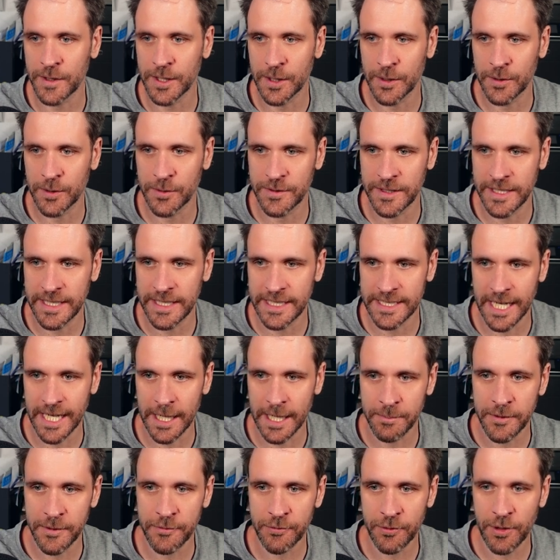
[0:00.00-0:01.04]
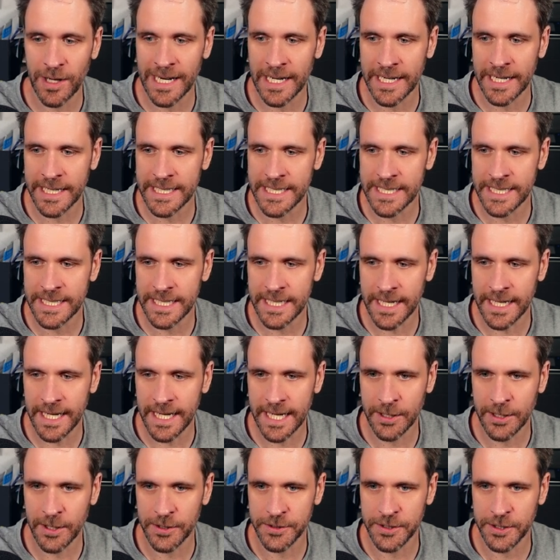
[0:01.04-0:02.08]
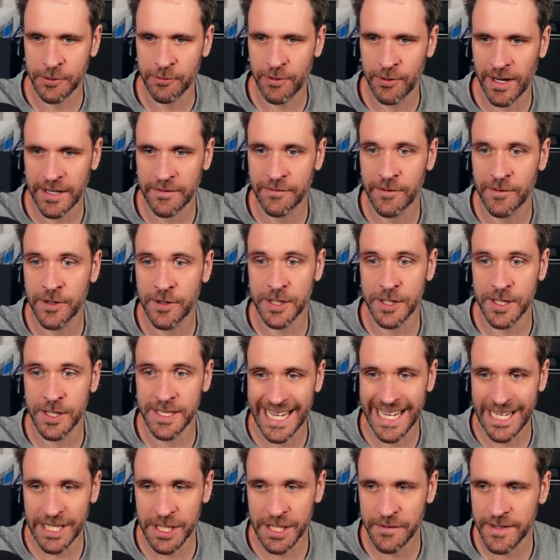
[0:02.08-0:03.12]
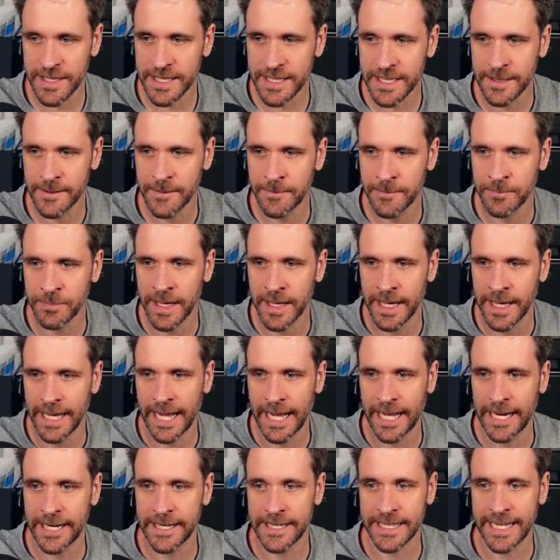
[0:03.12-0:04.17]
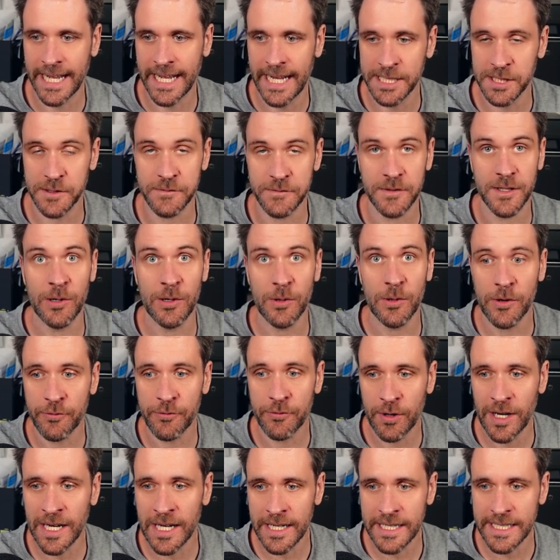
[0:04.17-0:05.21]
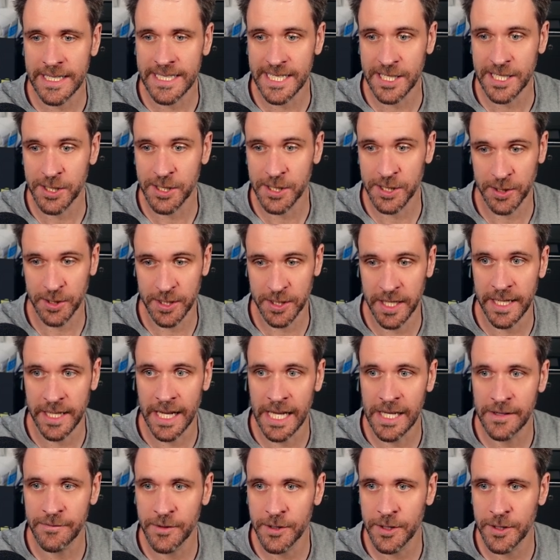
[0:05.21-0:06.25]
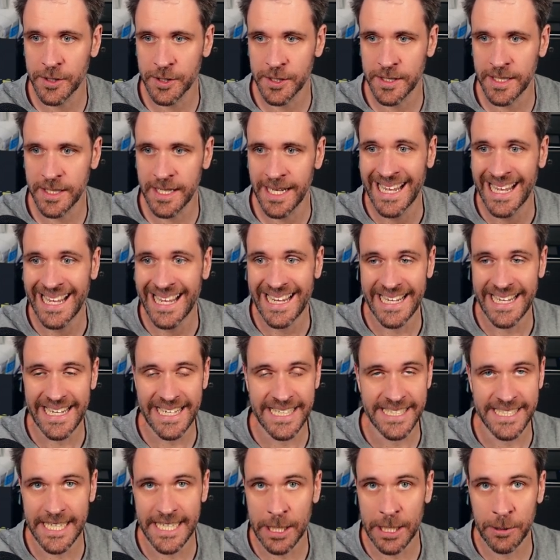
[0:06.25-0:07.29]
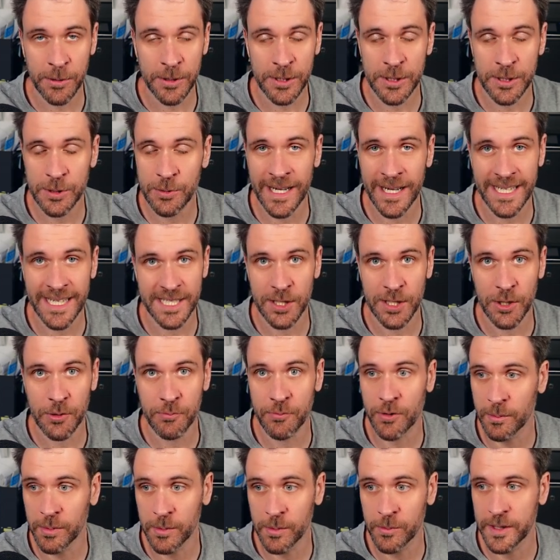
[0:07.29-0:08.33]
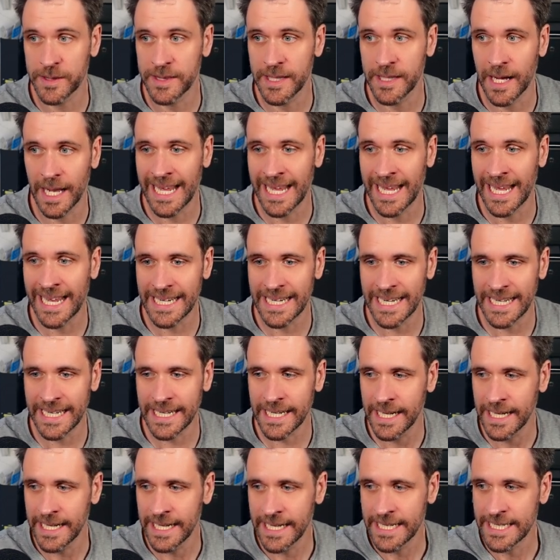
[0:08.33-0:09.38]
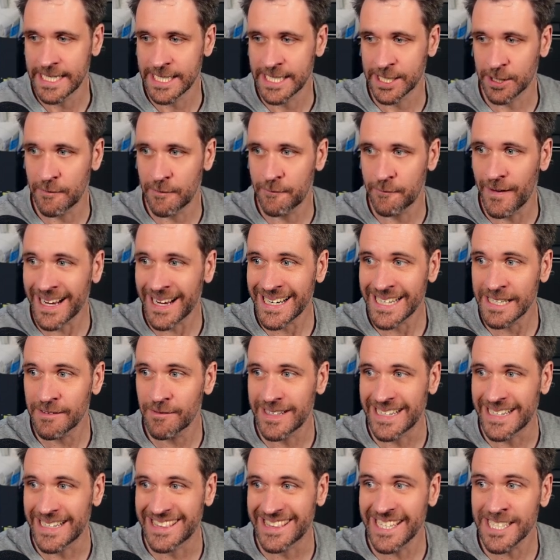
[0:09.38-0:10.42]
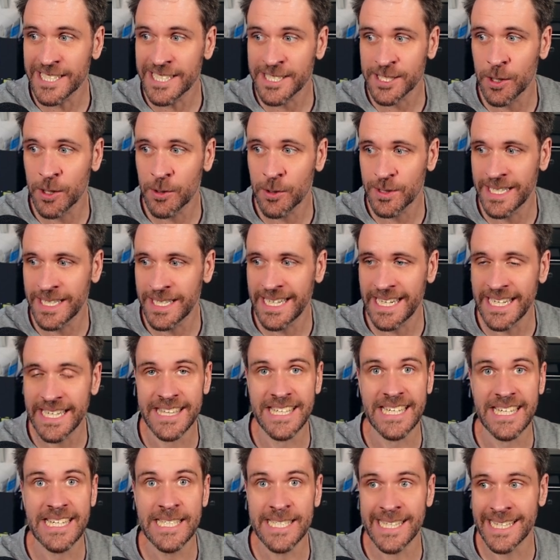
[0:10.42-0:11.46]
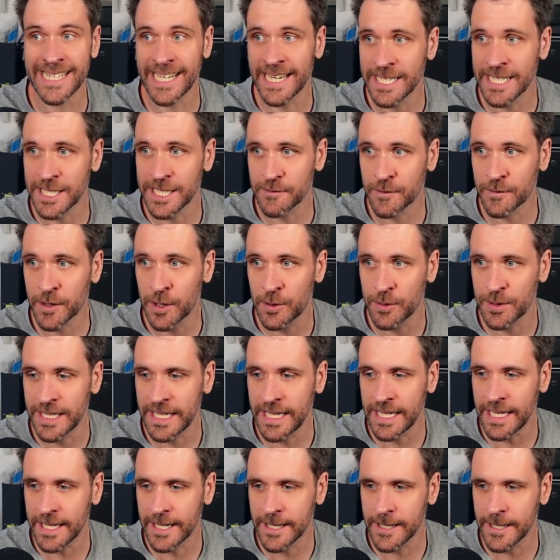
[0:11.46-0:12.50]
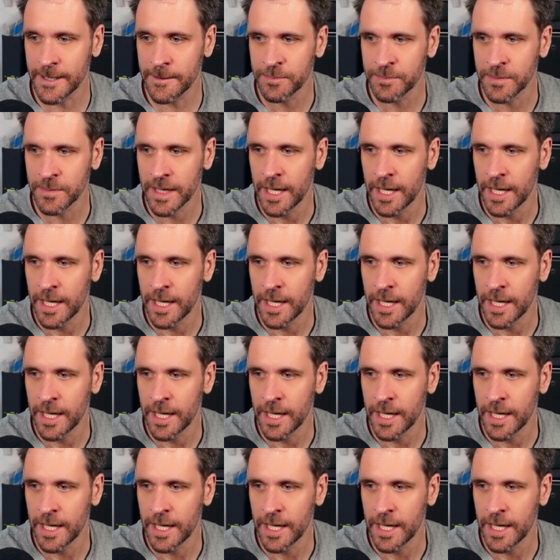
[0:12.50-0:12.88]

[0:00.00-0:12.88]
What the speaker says: these upper three lines here, I got the correct versions out of it. And in the case of the lower three lines, I just got a null version, is equal to, has no problem with null handling. So effectively, this code here, these lines of code here,